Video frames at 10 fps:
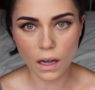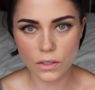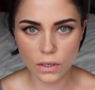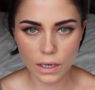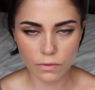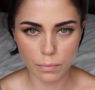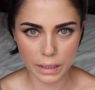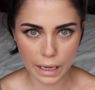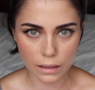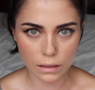I don't have a
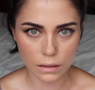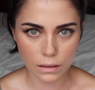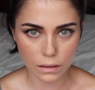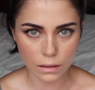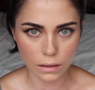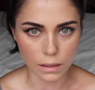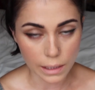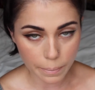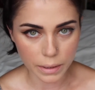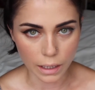black
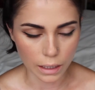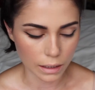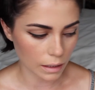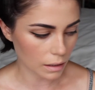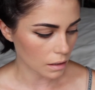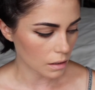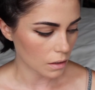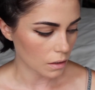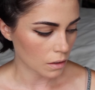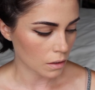lip liner,
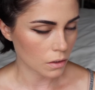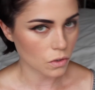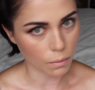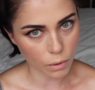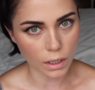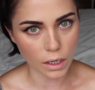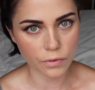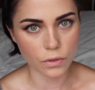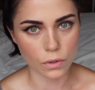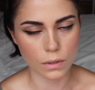so I'm gonna
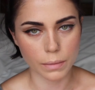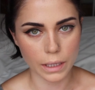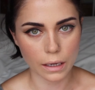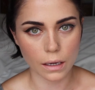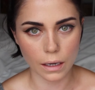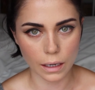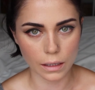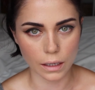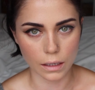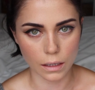have to use a black
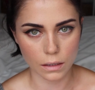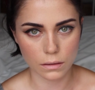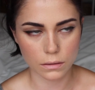eyeliner.